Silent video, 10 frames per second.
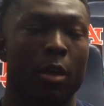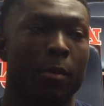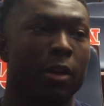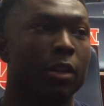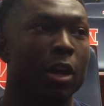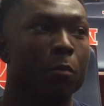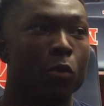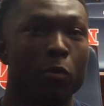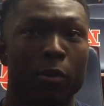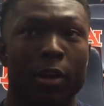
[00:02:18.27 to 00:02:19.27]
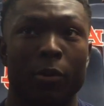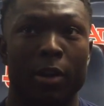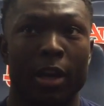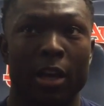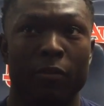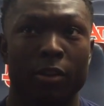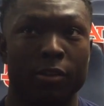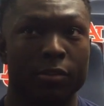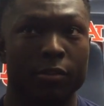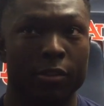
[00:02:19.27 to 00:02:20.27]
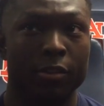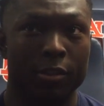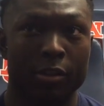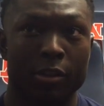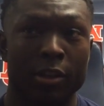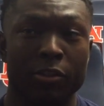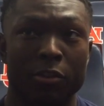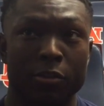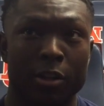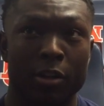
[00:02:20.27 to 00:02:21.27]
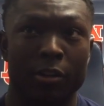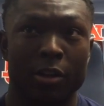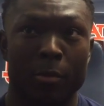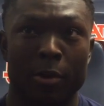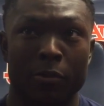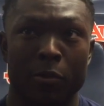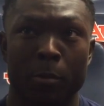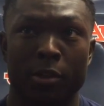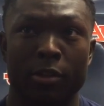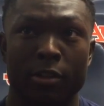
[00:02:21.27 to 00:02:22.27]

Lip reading: I mean, I think I've proven that when I have it, good things are going to turn and come up from it.